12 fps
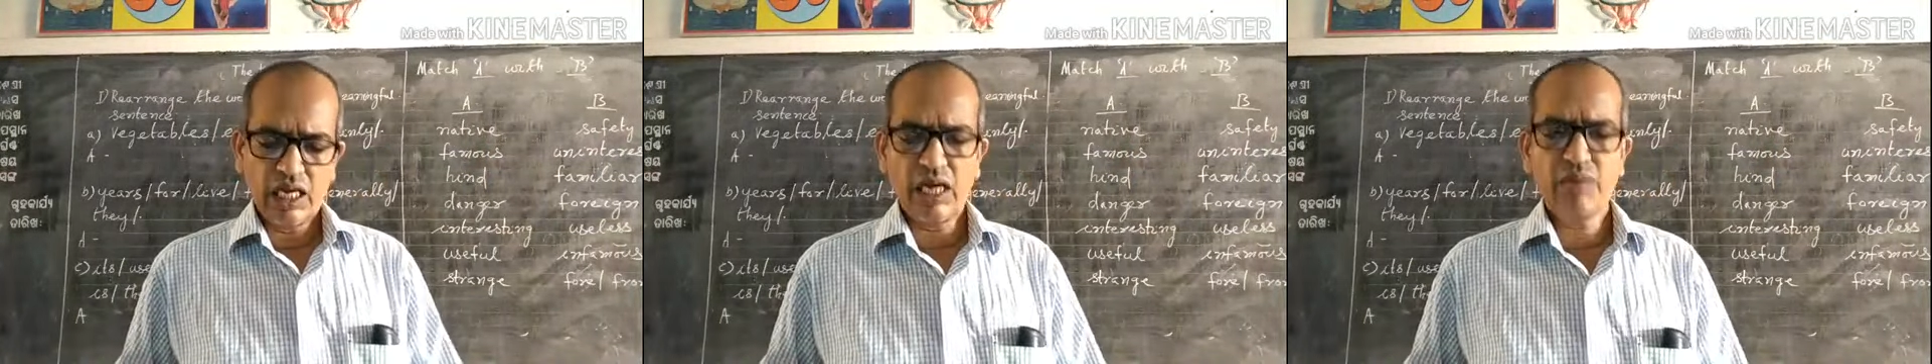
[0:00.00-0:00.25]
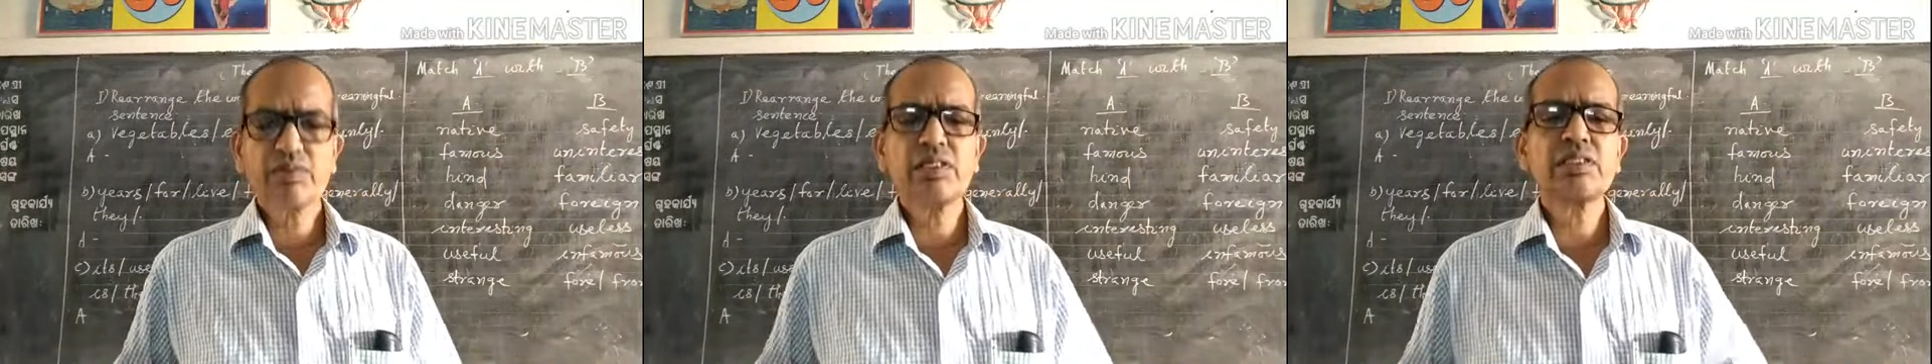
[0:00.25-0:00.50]

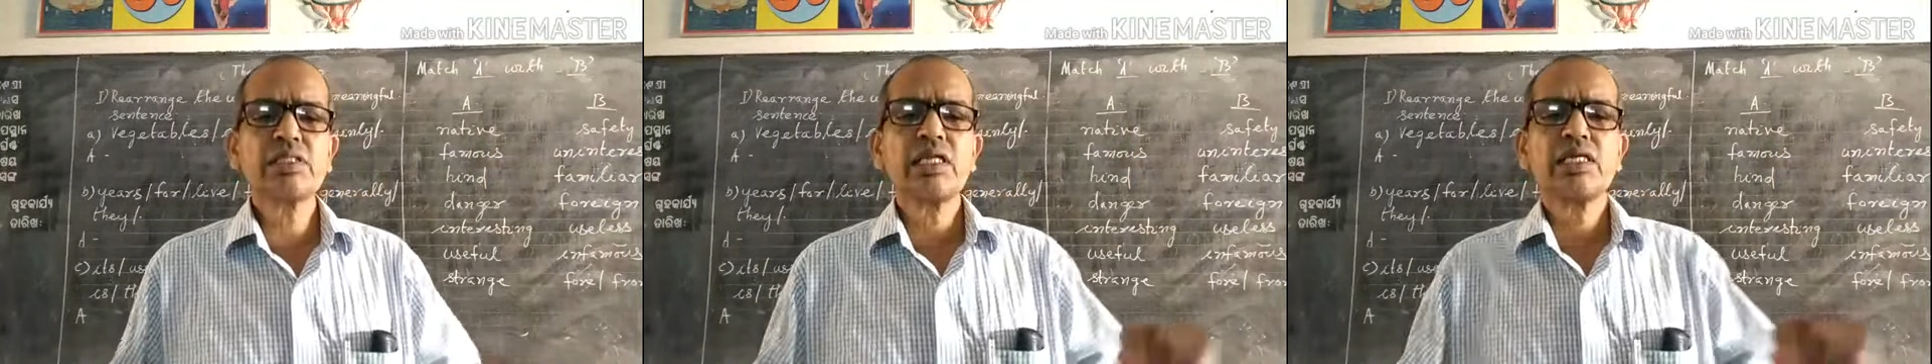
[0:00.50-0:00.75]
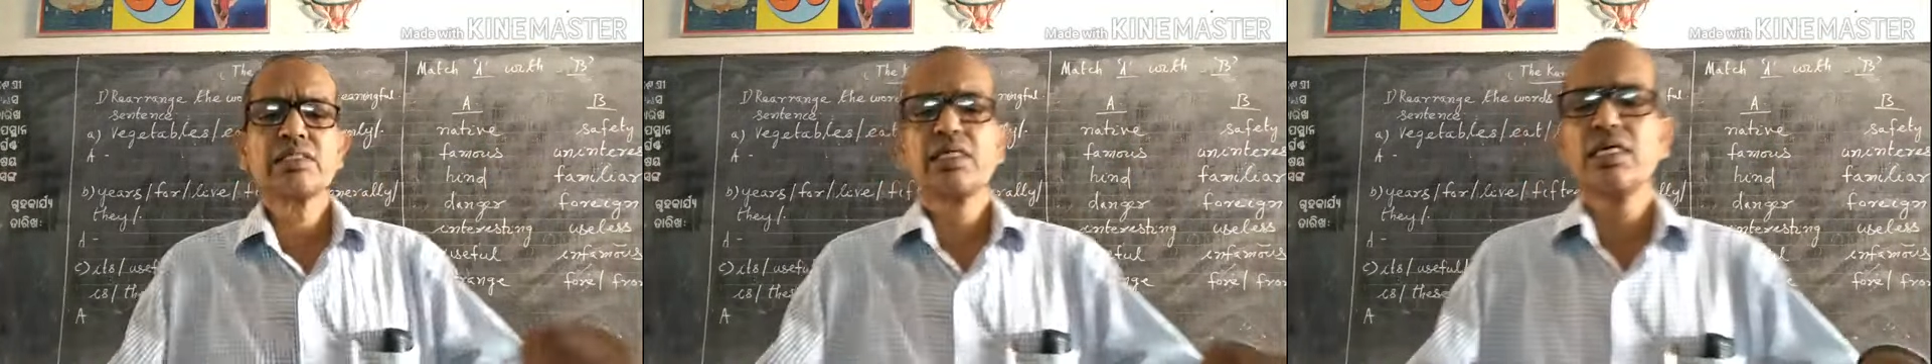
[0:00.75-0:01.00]
of this
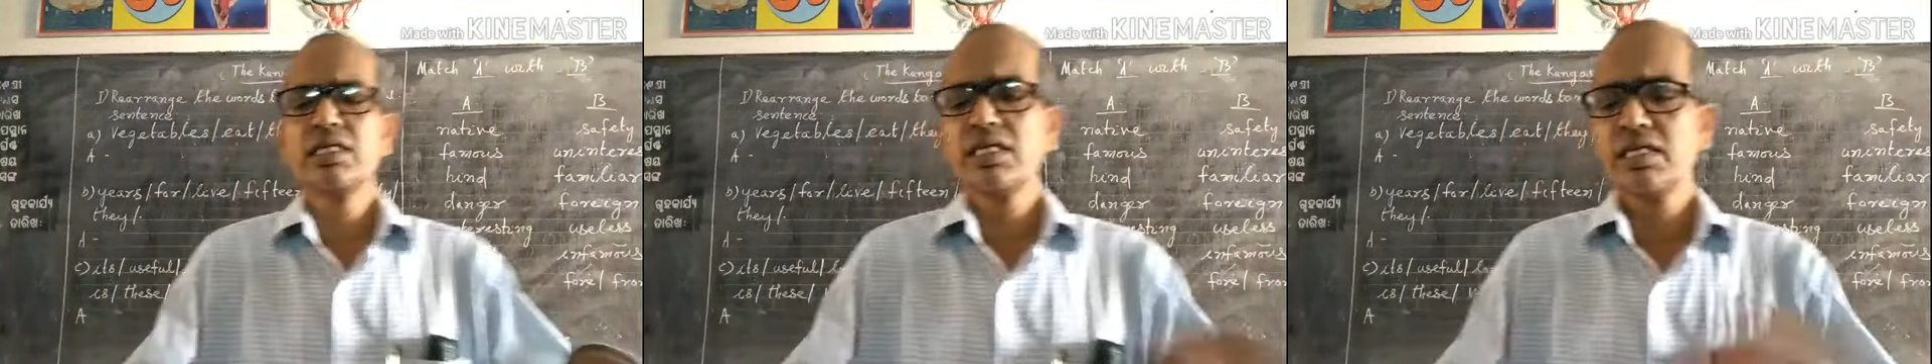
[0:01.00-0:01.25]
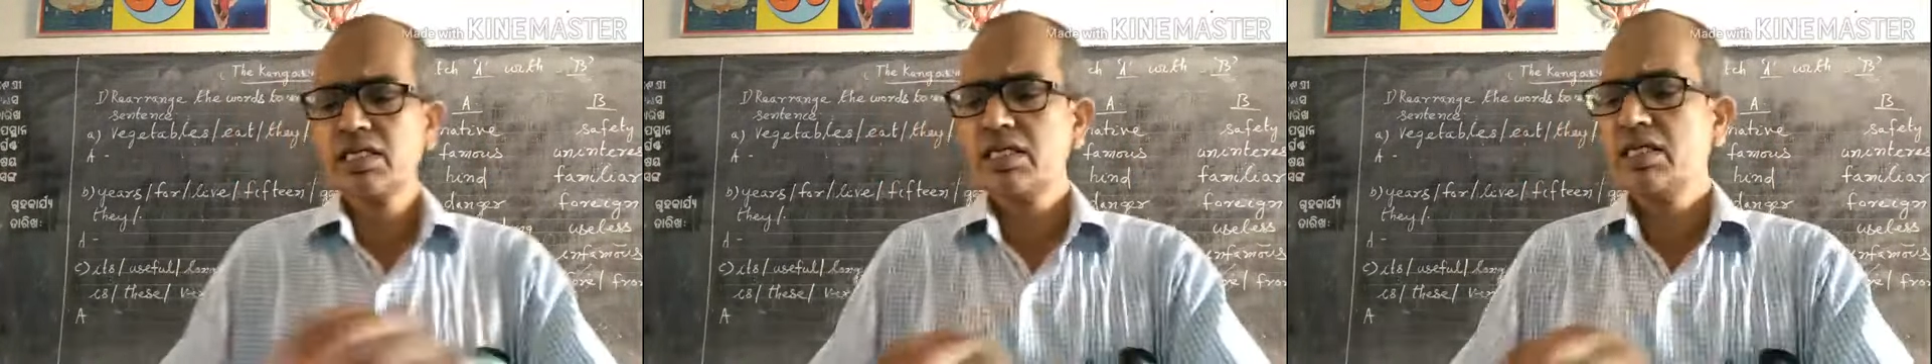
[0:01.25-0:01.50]

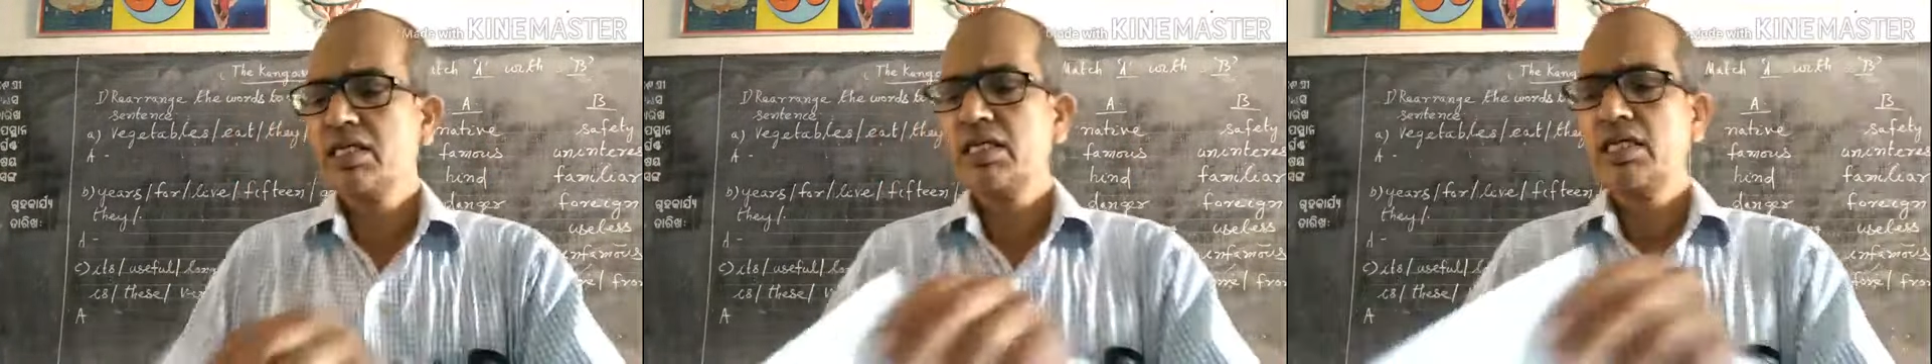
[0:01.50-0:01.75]
lesson.